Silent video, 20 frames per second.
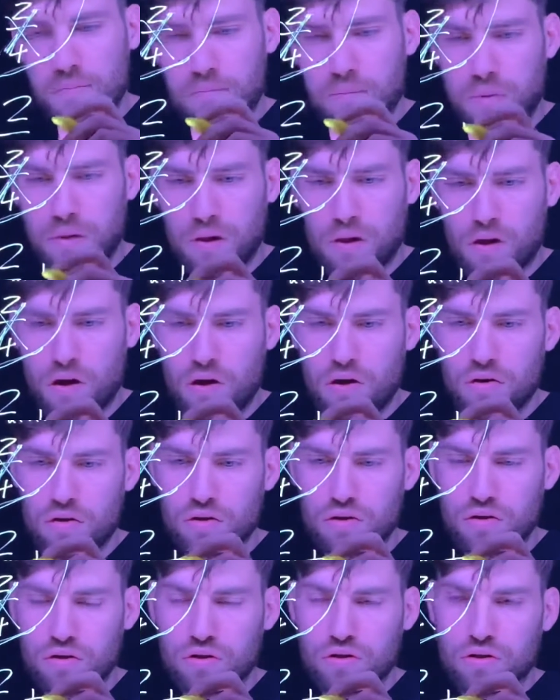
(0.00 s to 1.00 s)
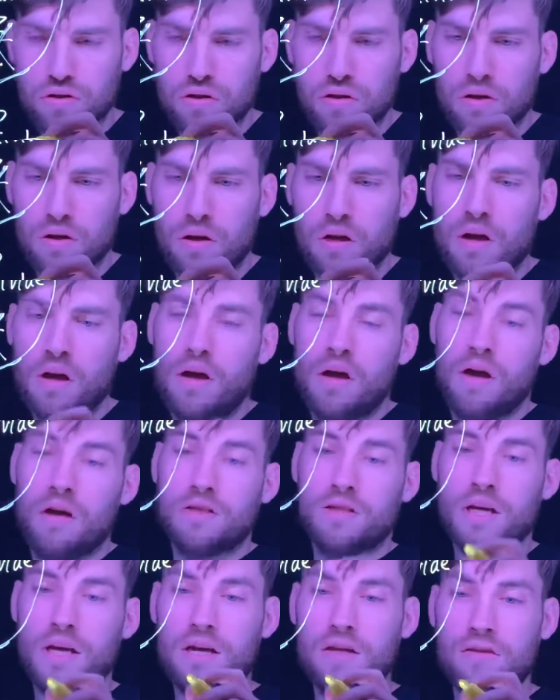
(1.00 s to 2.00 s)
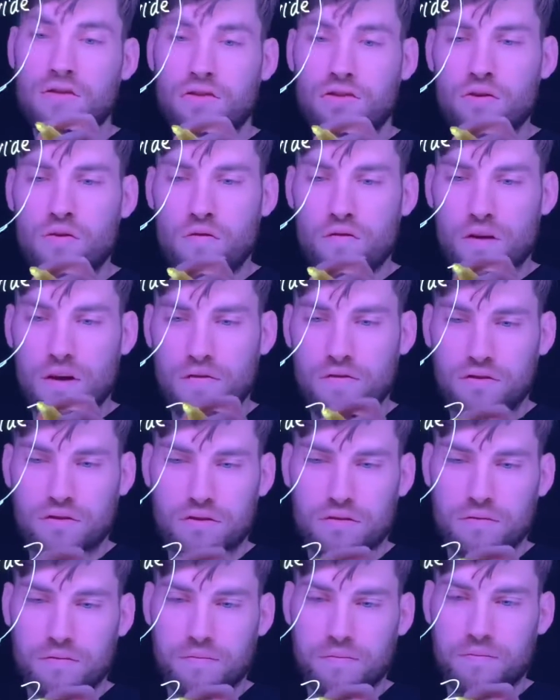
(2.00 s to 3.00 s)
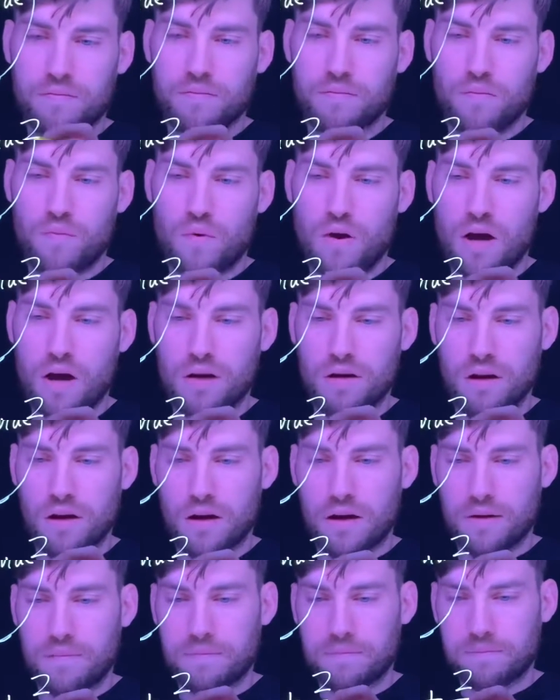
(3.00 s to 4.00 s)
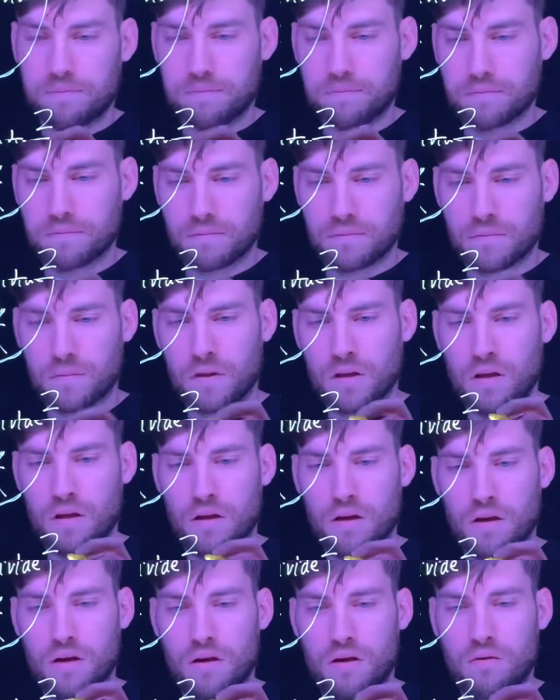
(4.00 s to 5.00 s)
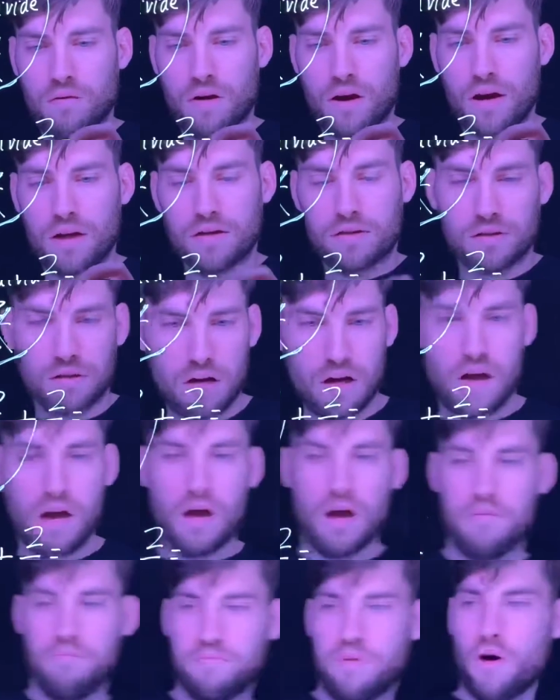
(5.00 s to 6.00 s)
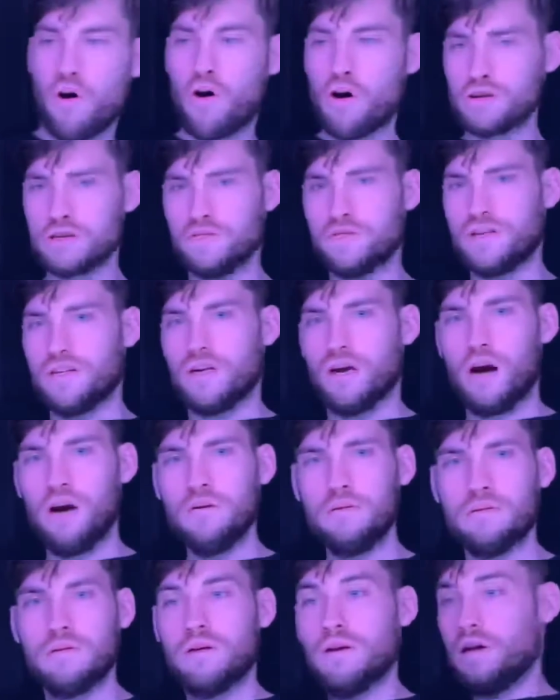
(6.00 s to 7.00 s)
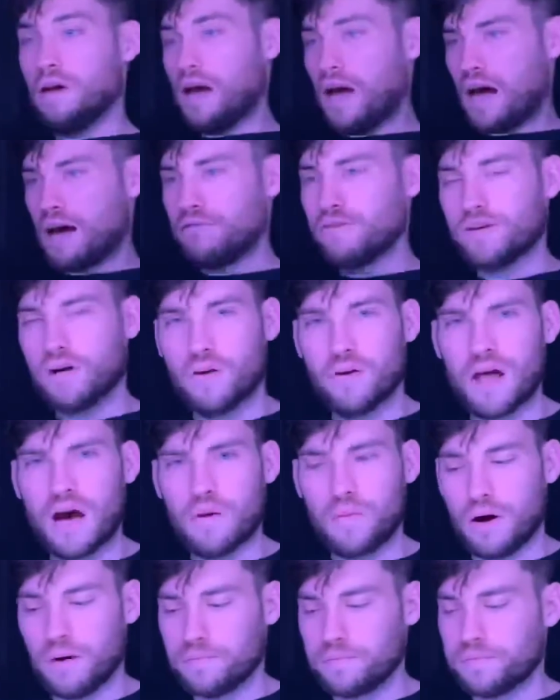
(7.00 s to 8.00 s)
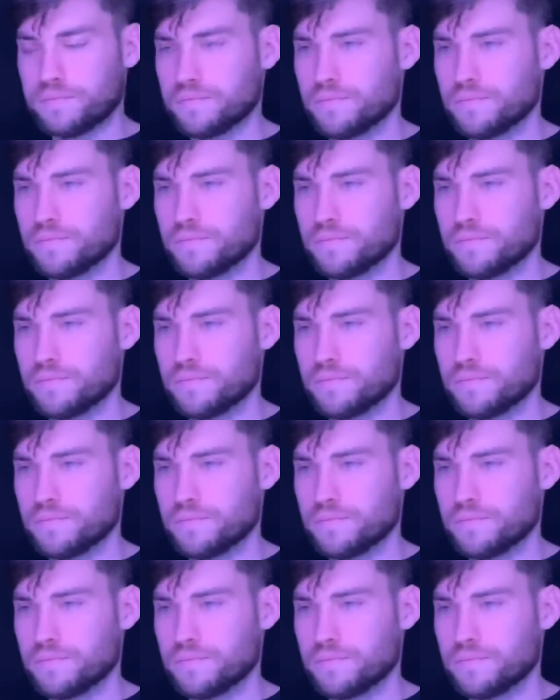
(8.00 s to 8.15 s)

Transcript: plus, say, 2/5. Why not, eh? Right, pause the video, have a go at that one.